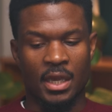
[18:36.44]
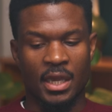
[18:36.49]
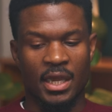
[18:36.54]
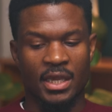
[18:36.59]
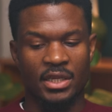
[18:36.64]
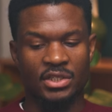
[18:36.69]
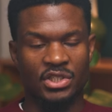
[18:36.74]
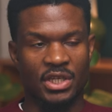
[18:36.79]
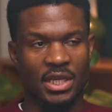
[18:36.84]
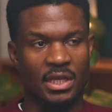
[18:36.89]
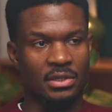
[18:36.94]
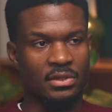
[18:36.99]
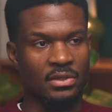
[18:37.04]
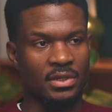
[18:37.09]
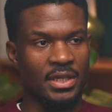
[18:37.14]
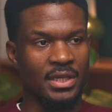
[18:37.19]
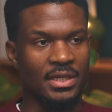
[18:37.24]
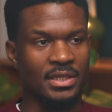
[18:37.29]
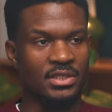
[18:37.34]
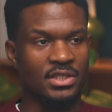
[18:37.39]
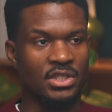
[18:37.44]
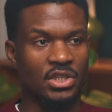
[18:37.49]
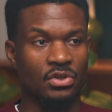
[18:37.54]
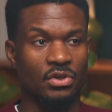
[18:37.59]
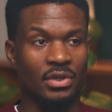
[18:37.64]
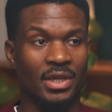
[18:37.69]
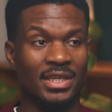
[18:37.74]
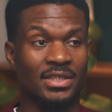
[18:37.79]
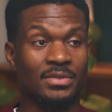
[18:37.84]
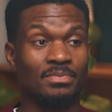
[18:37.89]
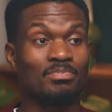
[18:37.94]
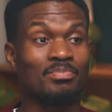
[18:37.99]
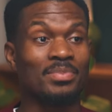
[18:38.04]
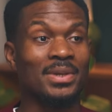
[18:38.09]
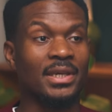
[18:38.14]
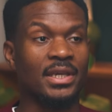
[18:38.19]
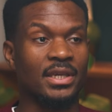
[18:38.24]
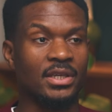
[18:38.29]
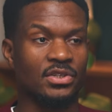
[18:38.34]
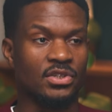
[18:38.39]
HL is the UK's
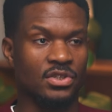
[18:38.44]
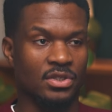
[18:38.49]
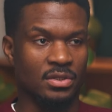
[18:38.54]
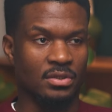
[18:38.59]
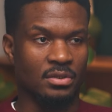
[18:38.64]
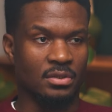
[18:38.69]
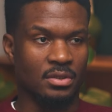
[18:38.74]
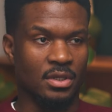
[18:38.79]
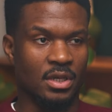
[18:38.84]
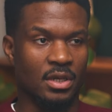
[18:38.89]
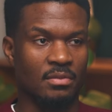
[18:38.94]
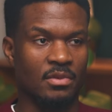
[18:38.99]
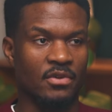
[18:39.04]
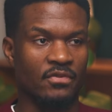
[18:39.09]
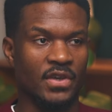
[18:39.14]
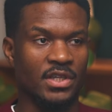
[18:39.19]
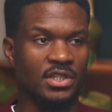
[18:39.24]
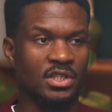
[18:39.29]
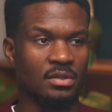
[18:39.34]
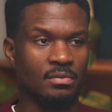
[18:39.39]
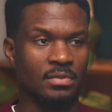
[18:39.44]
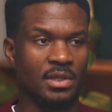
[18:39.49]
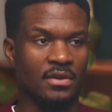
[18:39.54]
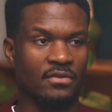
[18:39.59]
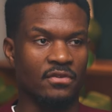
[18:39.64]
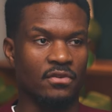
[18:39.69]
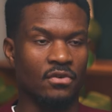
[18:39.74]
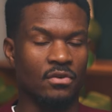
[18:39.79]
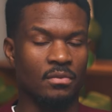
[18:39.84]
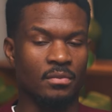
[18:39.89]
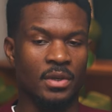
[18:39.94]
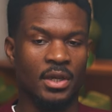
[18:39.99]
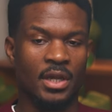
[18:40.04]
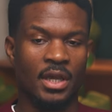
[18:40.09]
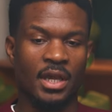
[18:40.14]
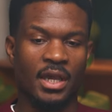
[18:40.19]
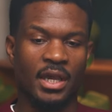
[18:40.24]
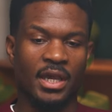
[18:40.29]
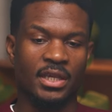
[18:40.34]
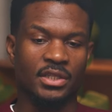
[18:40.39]
biggest investing platform,
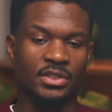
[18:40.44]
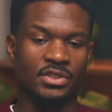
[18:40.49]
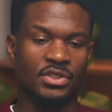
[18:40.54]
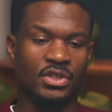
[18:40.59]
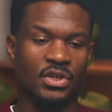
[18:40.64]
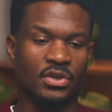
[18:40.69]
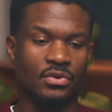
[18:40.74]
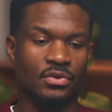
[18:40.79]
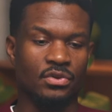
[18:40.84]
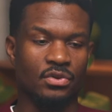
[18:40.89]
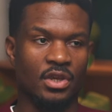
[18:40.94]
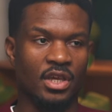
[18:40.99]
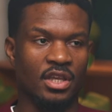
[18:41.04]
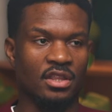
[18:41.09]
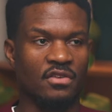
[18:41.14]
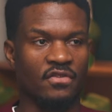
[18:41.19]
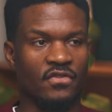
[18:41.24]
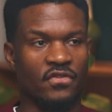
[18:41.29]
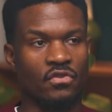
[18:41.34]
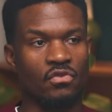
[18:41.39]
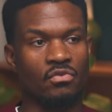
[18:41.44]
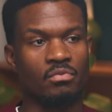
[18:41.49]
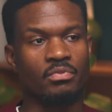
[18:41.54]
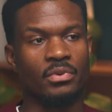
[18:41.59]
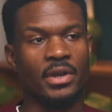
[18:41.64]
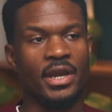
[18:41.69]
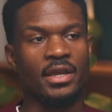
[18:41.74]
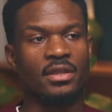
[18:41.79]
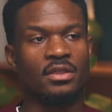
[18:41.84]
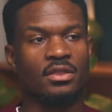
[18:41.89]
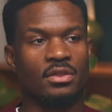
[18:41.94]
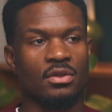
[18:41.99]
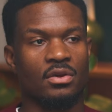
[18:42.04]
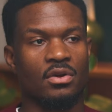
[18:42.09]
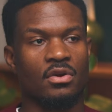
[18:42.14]
and so you get the full breadth